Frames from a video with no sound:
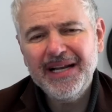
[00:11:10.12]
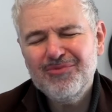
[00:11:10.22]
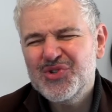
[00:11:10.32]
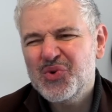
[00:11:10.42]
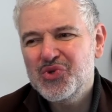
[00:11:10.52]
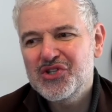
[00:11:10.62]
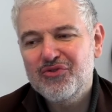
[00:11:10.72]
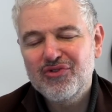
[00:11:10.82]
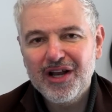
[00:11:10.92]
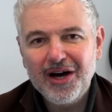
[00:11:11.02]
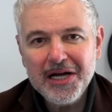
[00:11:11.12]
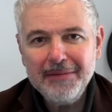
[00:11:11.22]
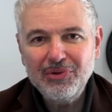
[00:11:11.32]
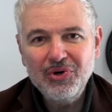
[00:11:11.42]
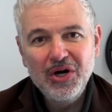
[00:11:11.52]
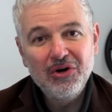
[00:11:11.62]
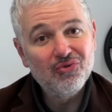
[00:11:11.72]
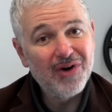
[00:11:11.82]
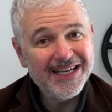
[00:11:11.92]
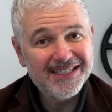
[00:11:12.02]
it was also reliable,
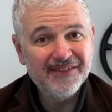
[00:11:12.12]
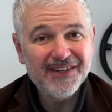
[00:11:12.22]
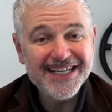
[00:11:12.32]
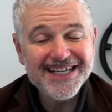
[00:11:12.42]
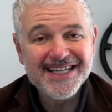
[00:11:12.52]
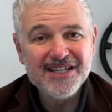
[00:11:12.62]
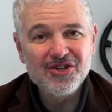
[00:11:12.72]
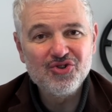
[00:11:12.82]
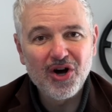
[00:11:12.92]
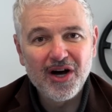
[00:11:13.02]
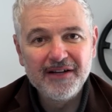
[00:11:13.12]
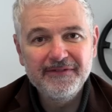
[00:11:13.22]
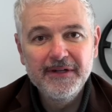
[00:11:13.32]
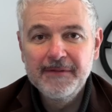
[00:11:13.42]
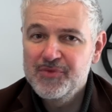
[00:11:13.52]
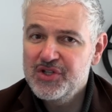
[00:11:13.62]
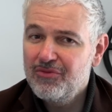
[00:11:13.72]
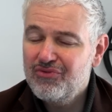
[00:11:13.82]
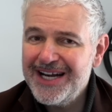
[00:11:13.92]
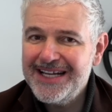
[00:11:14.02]
relatively easy to drive. So
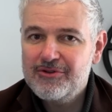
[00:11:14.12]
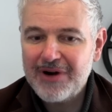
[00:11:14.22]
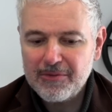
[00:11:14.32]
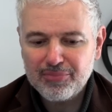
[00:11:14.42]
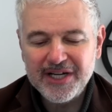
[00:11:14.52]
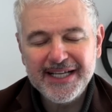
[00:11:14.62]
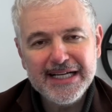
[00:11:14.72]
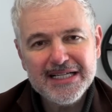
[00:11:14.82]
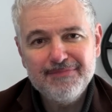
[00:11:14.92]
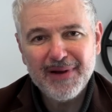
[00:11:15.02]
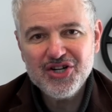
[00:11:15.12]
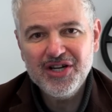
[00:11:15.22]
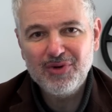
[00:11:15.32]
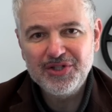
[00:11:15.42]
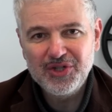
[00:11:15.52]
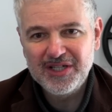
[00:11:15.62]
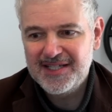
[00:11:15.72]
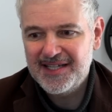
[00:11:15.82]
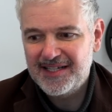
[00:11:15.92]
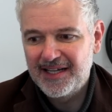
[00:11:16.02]
really groundbreaking, especially when you
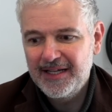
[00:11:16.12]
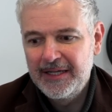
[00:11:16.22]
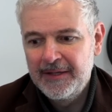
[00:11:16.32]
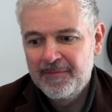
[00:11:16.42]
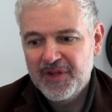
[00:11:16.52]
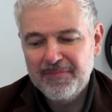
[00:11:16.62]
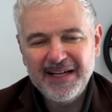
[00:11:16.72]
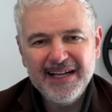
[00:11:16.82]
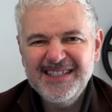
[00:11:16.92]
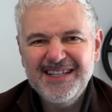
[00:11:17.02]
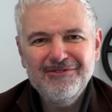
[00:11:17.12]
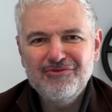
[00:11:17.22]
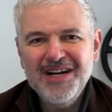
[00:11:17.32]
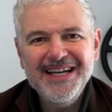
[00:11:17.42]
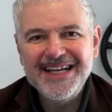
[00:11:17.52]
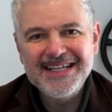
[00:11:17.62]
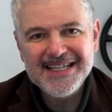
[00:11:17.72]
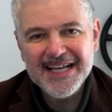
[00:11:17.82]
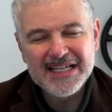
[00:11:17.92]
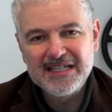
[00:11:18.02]
consider the Pagani didn't really
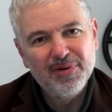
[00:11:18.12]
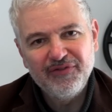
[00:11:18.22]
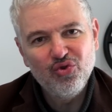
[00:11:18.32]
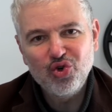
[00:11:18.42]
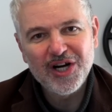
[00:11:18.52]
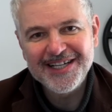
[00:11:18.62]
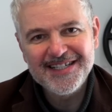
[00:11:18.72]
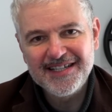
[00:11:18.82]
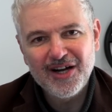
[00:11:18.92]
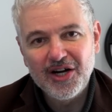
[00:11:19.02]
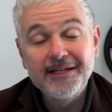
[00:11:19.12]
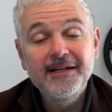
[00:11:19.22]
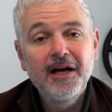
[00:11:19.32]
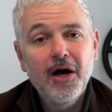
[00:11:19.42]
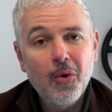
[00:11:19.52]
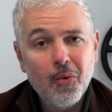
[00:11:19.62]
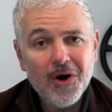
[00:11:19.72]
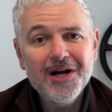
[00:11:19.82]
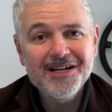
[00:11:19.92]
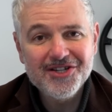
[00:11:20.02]
exist before '99.
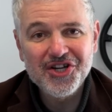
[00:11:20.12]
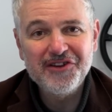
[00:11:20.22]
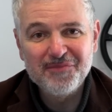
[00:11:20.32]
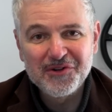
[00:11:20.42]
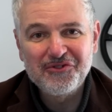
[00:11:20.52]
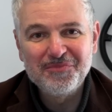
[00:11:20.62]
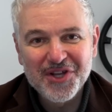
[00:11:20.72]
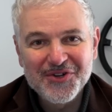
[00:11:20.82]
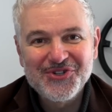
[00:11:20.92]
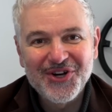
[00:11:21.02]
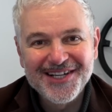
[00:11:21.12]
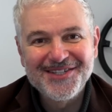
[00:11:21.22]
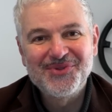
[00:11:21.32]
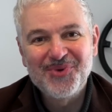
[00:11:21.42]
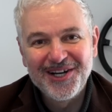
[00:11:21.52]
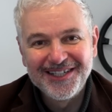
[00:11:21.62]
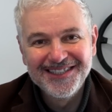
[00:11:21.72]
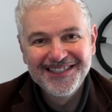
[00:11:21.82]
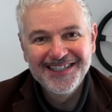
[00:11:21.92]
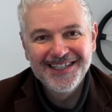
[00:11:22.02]
What an achievement from those guys as well.
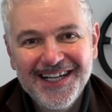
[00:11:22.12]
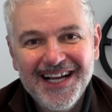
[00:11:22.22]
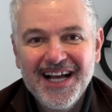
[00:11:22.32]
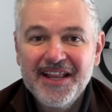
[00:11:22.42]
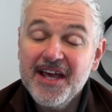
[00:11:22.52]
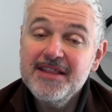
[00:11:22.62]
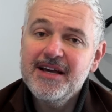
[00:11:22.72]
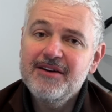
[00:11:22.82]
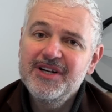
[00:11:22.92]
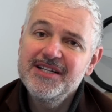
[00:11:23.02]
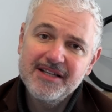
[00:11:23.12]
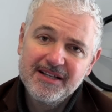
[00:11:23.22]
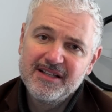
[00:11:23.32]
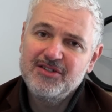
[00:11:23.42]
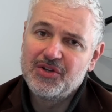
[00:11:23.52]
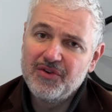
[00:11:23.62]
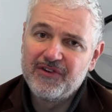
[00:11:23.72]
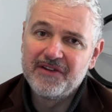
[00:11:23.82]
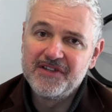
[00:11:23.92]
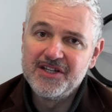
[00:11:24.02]
Then there is the 250